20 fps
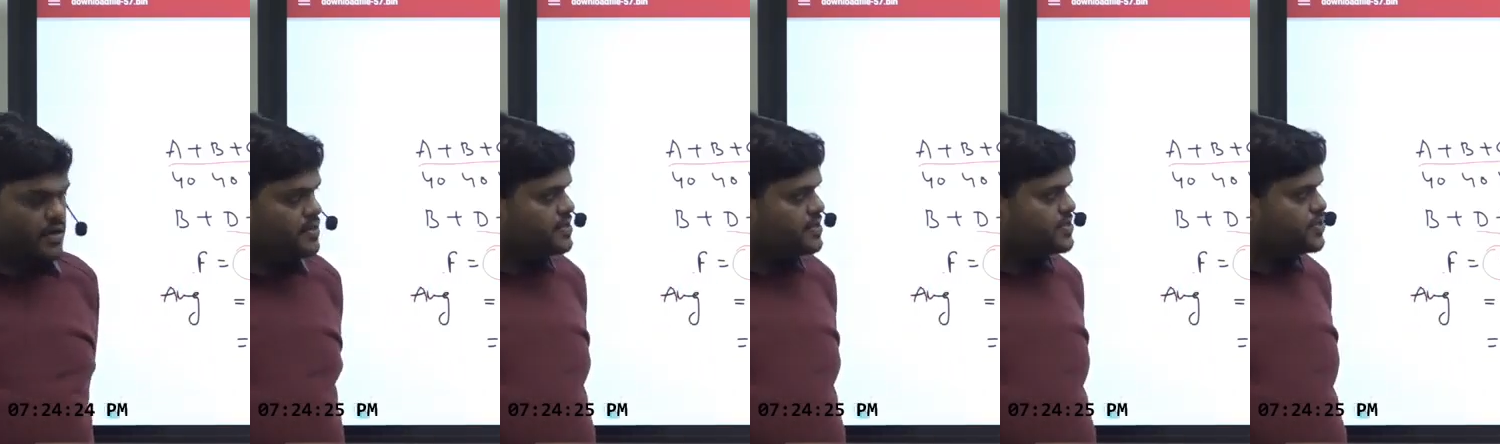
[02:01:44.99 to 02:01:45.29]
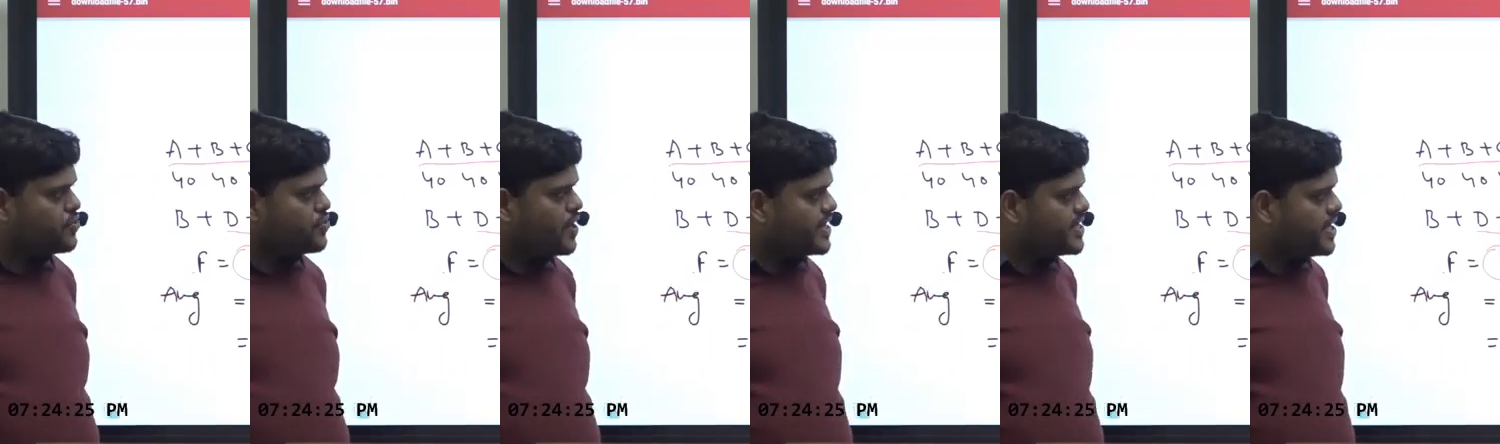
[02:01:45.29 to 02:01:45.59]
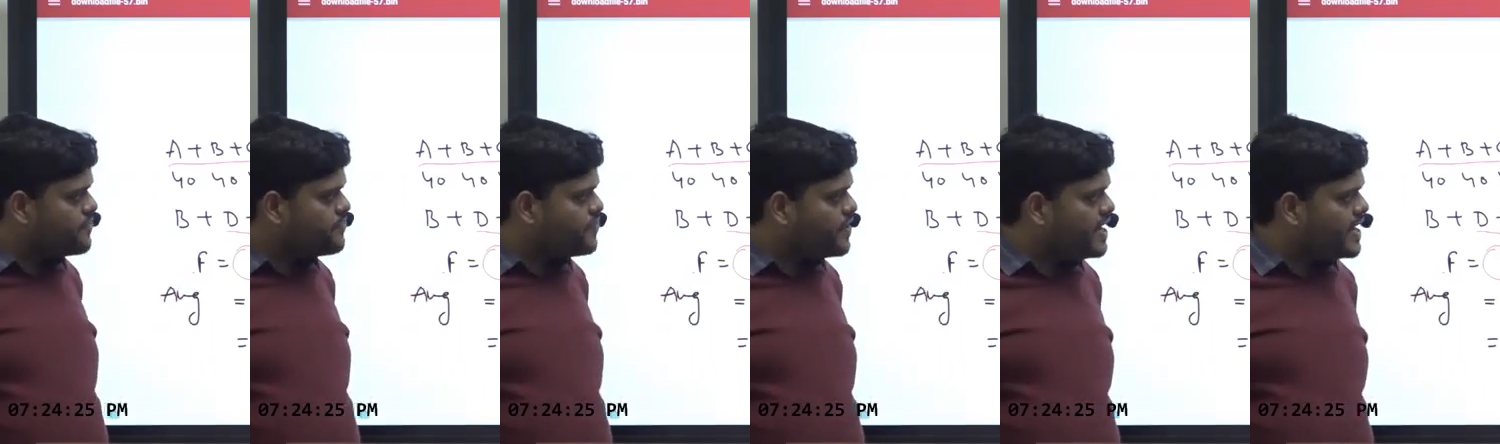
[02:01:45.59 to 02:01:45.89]
You guys are
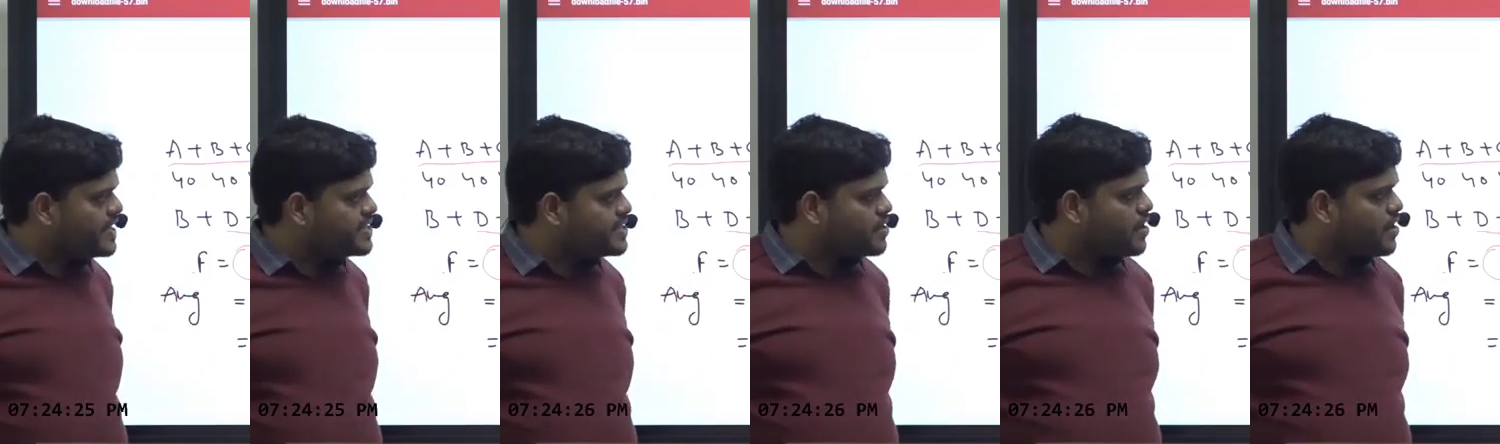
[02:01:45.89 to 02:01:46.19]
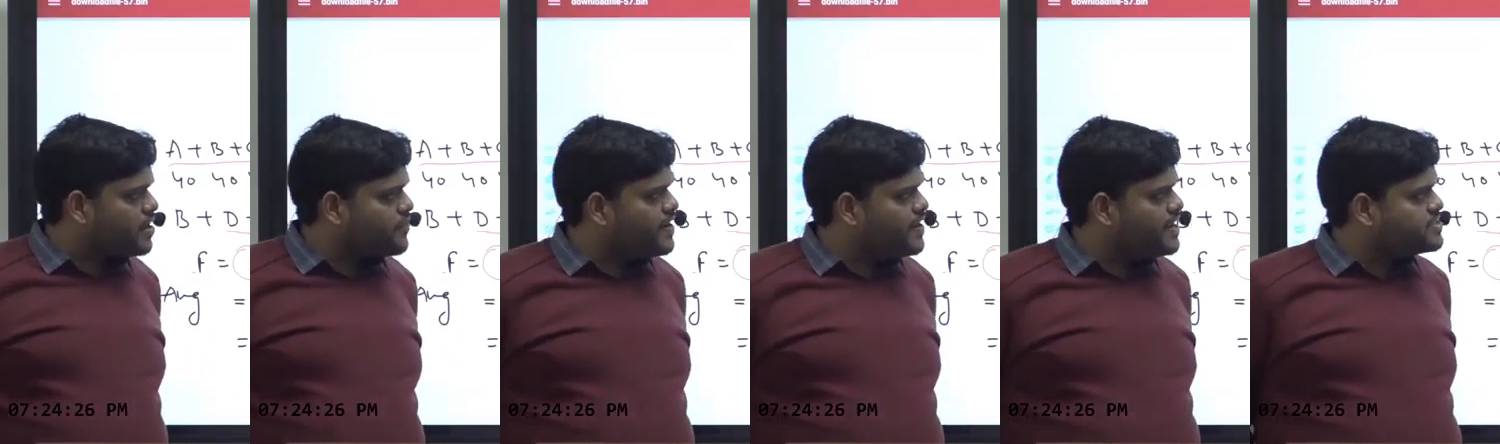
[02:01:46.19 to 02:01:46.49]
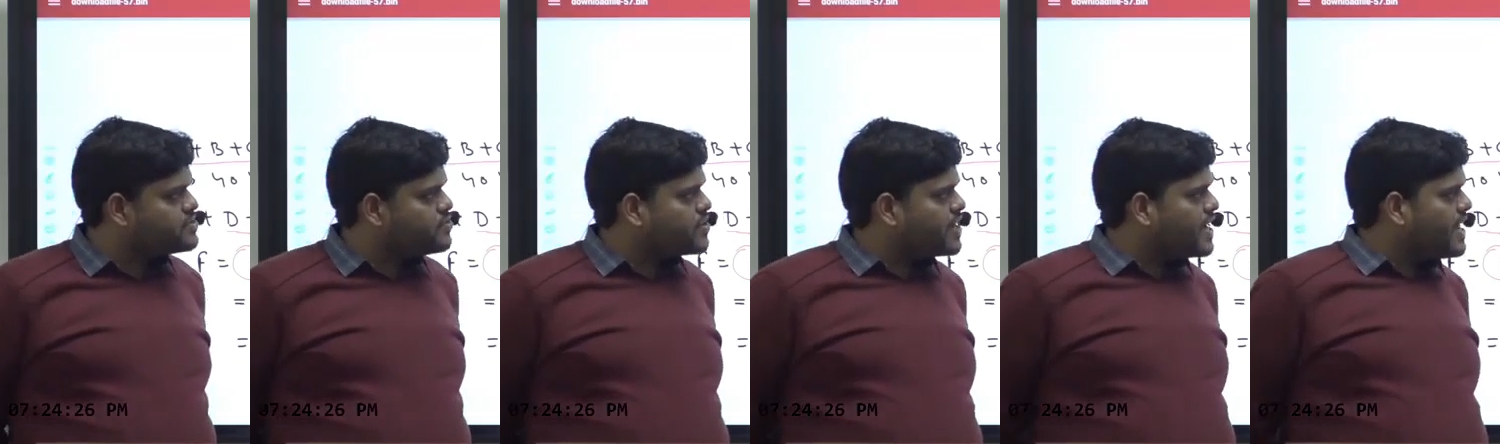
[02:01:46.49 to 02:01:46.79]
feeling the confidence,
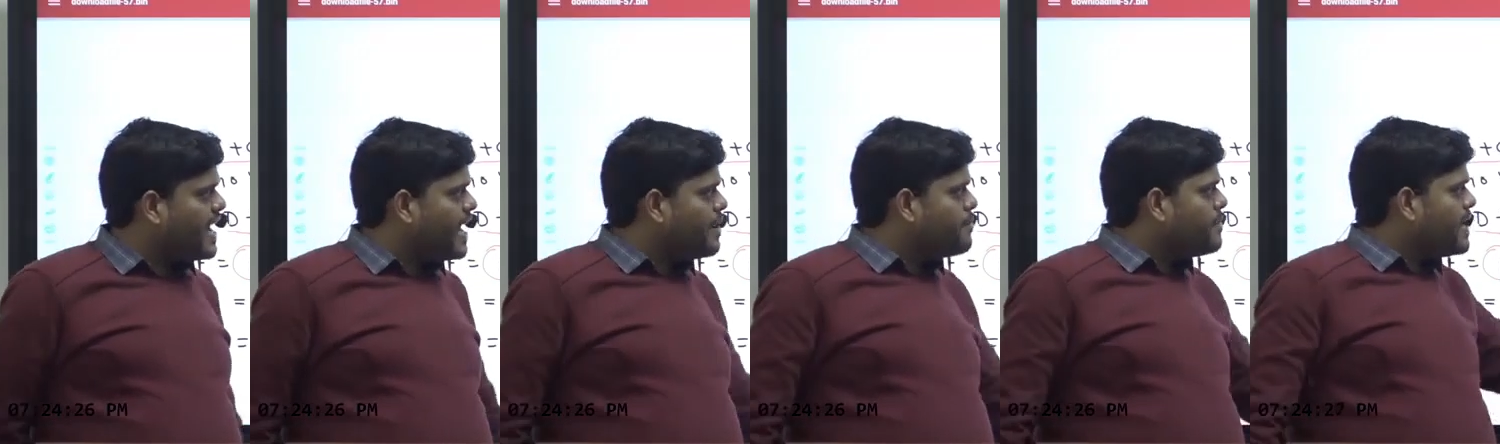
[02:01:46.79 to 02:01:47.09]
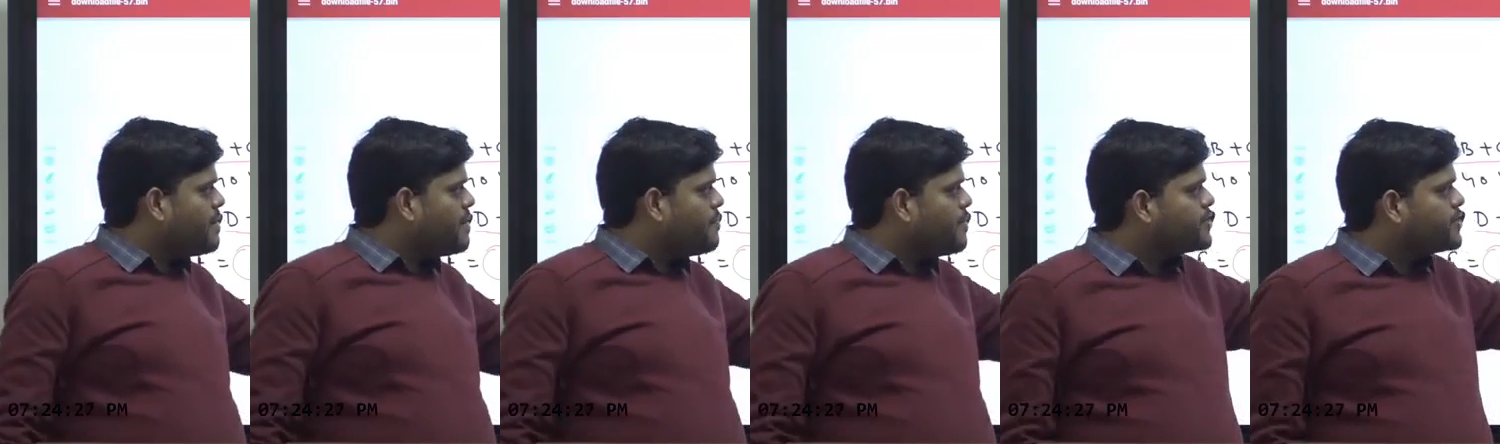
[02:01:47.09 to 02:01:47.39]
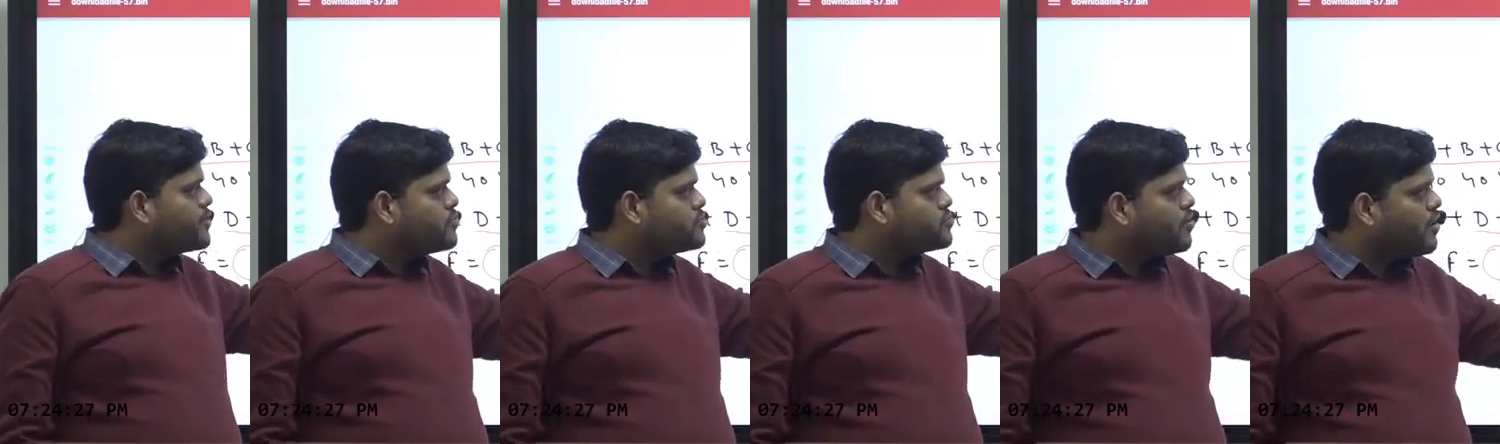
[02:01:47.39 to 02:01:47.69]
okay, I am able
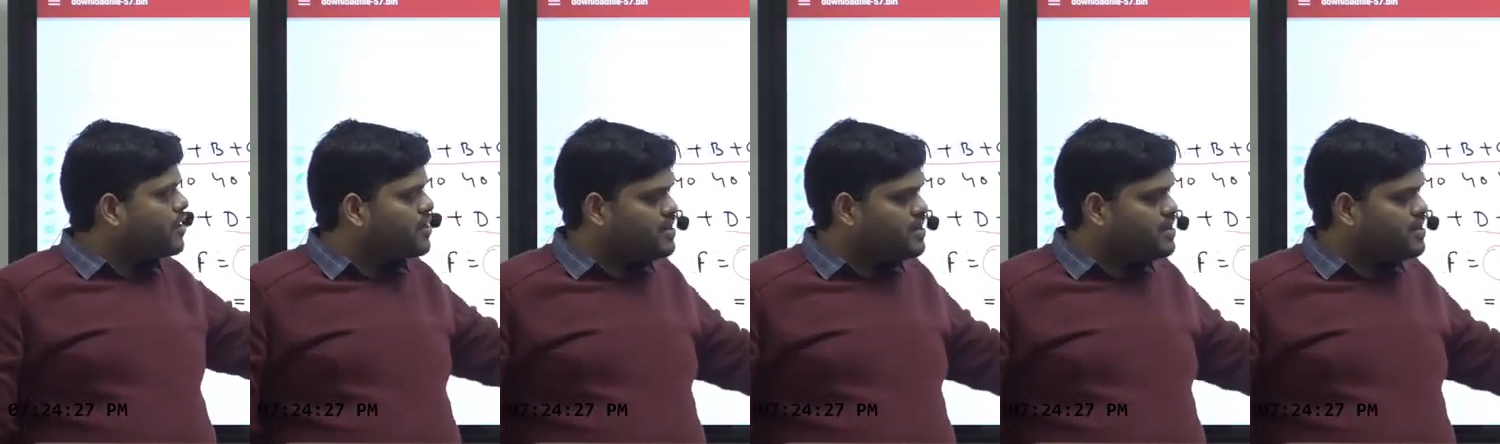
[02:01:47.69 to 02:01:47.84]
to solve